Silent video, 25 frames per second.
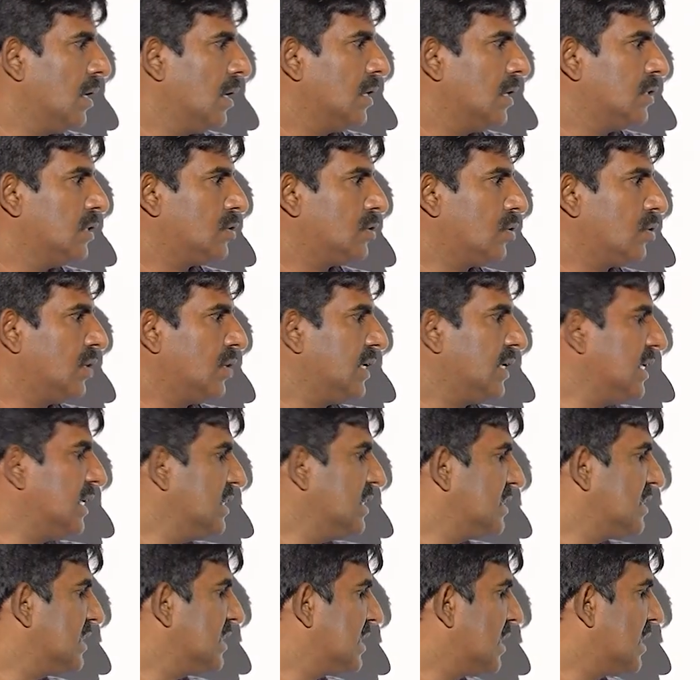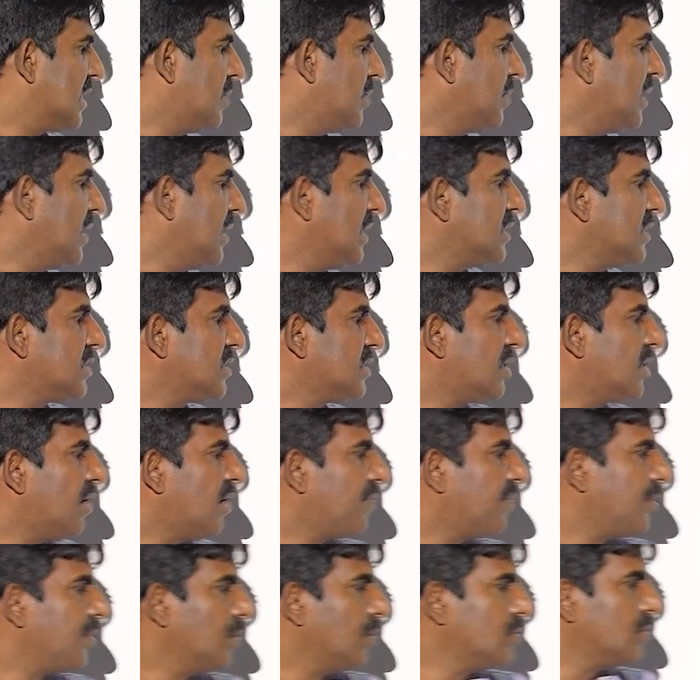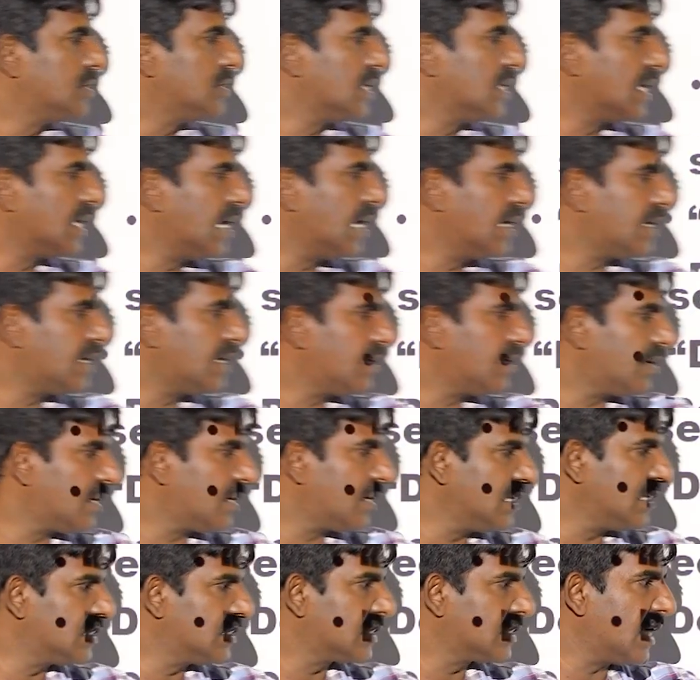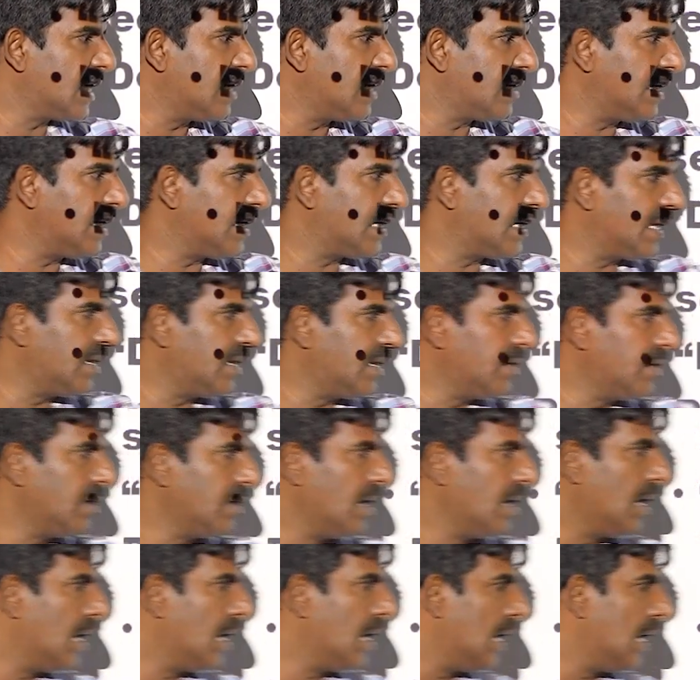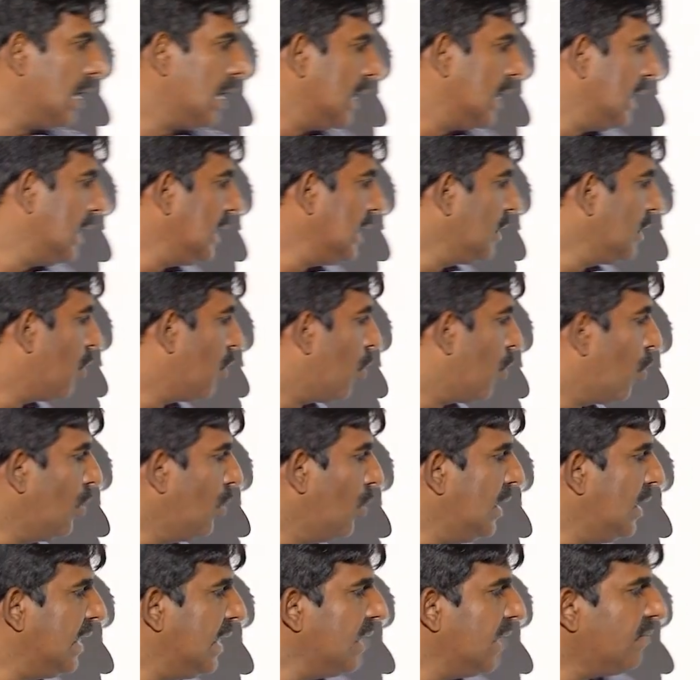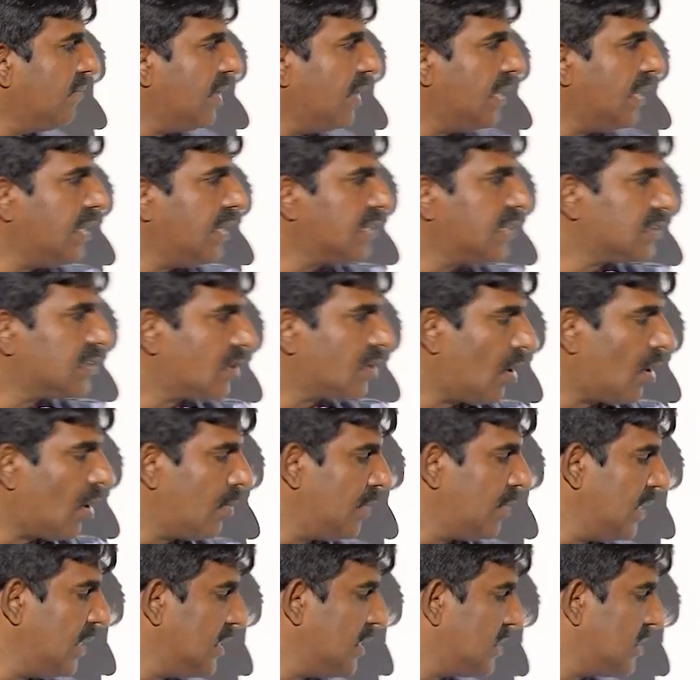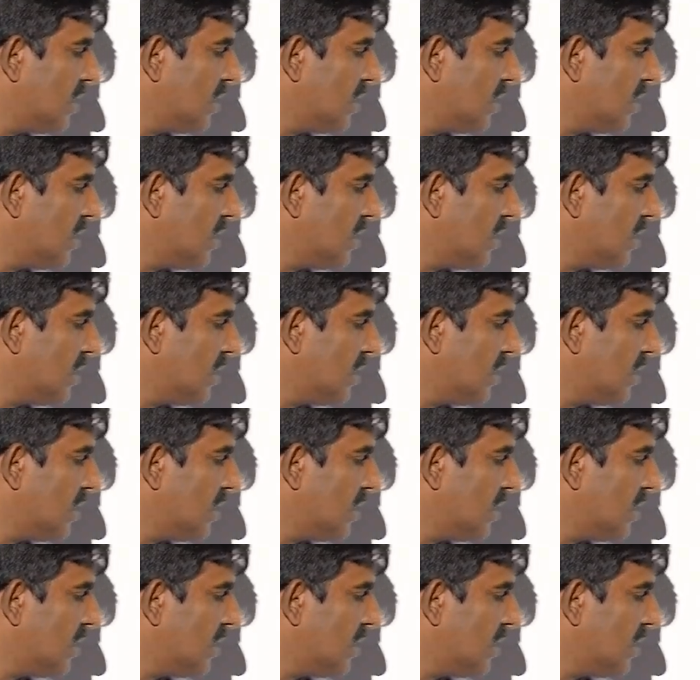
So, it is determination of future and risk and return in holding various combination